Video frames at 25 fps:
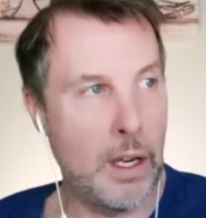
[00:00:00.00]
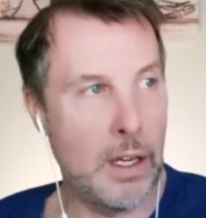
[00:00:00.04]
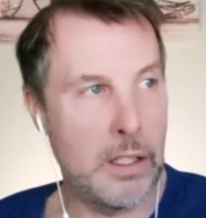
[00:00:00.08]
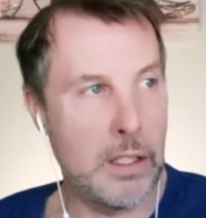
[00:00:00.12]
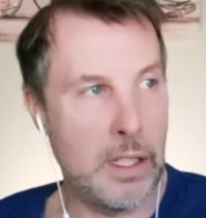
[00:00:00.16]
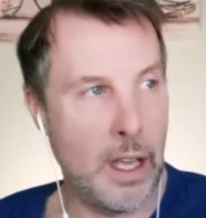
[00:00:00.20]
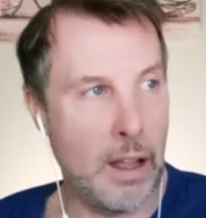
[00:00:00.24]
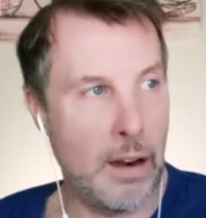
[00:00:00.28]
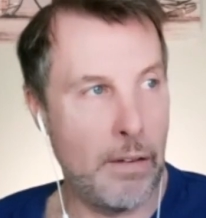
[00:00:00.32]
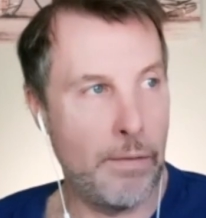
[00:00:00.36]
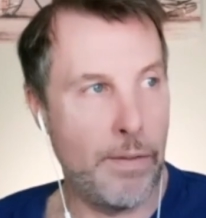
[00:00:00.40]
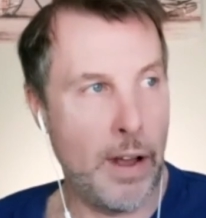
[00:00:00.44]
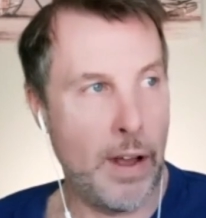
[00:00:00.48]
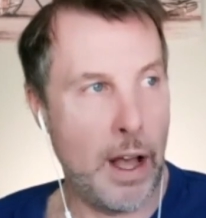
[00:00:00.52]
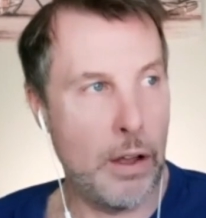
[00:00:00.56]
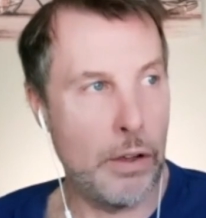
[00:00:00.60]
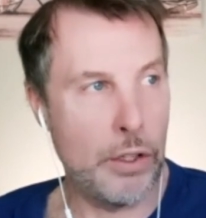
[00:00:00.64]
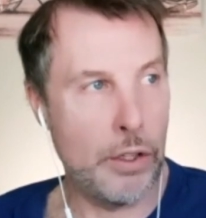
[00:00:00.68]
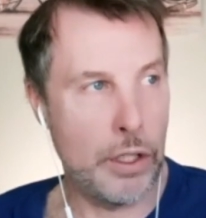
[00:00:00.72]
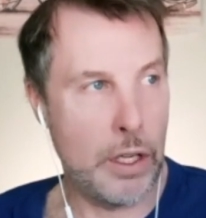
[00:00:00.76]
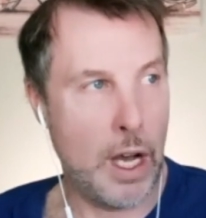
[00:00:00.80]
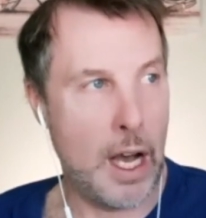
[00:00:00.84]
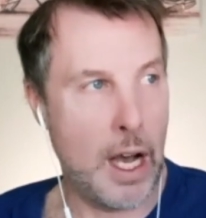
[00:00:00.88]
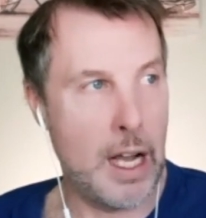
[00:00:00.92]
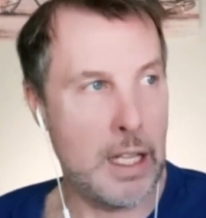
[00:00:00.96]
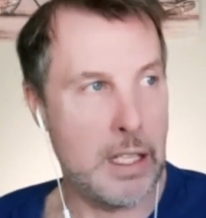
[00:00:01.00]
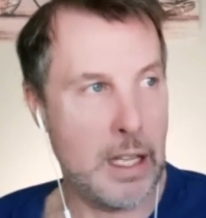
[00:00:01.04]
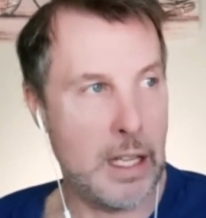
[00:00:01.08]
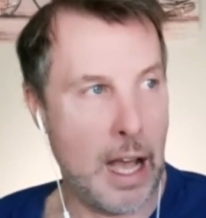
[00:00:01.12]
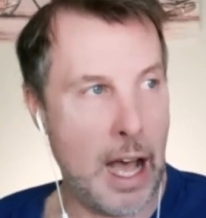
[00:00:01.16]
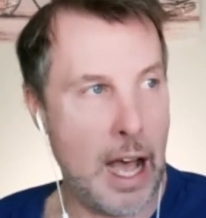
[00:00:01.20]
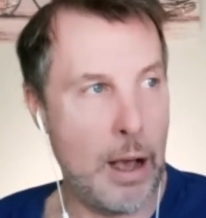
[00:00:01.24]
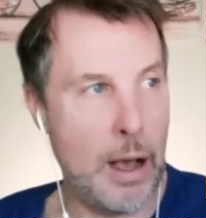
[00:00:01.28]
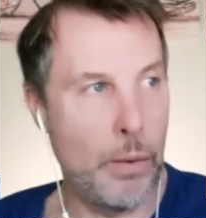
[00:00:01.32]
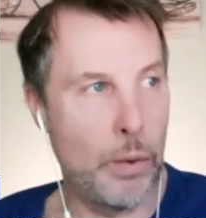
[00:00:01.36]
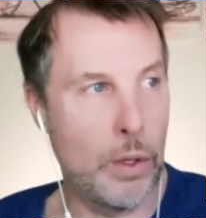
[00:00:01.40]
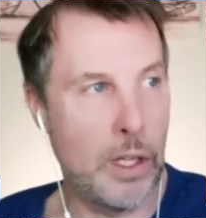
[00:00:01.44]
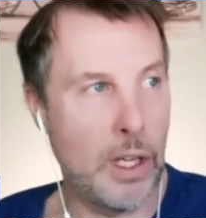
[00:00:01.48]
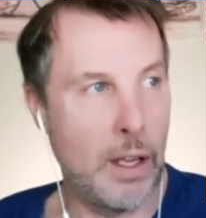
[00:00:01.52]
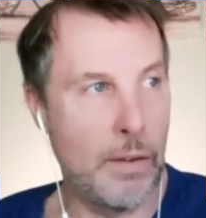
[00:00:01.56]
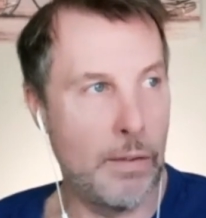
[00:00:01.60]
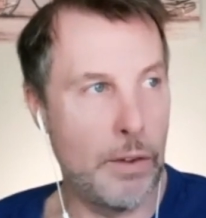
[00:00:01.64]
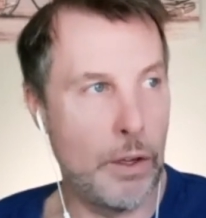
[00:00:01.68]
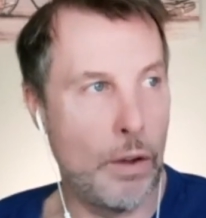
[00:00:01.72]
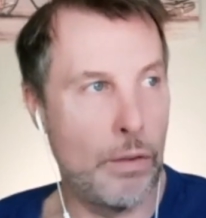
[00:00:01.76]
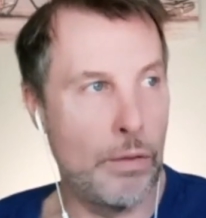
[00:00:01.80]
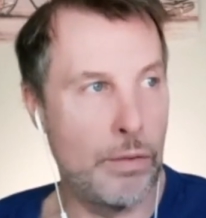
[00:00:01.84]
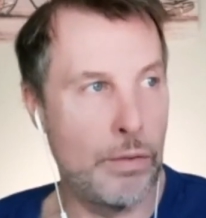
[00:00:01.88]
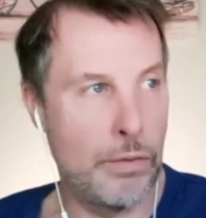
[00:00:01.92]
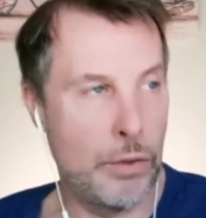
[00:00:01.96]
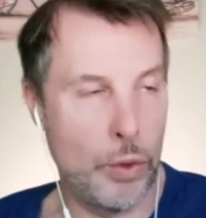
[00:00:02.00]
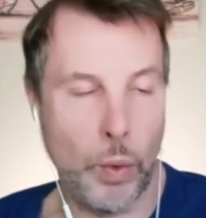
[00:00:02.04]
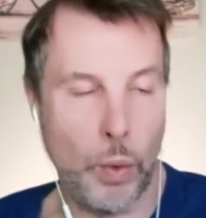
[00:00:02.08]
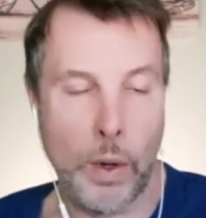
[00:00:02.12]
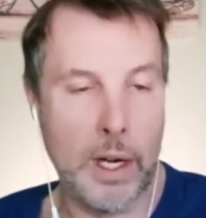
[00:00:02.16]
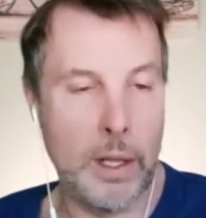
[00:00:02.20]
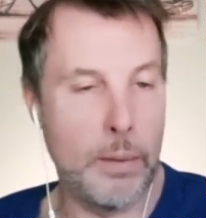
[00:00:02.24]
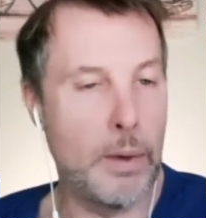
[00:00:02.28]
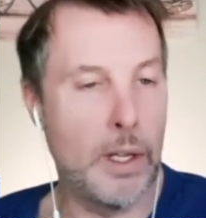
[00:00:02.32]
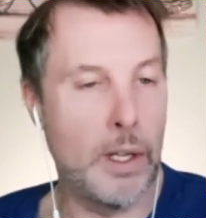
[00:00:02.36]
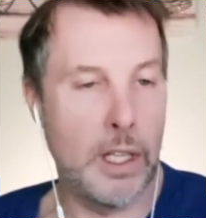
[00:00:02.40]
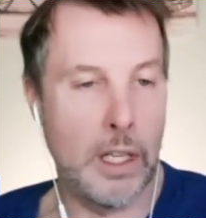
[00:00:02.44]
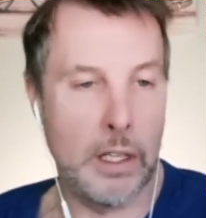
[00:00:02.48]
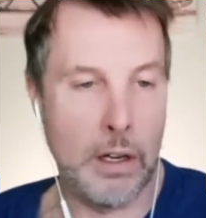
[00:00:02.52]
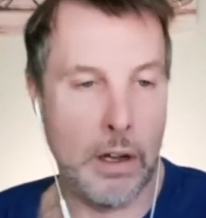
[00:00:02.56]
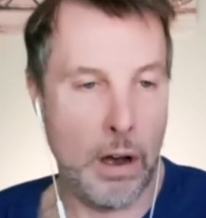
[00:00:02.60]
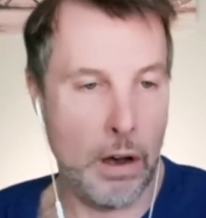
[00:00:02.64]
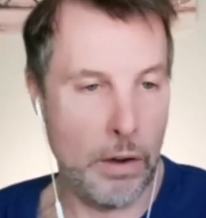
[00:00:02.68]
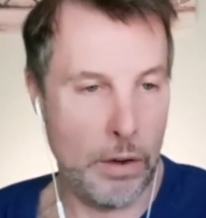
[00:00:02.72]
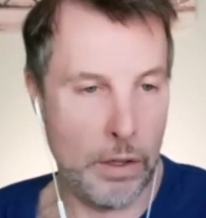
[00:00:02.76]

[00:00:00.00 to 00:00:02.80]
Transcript: out of 10 foul shots, I will give you $20 million.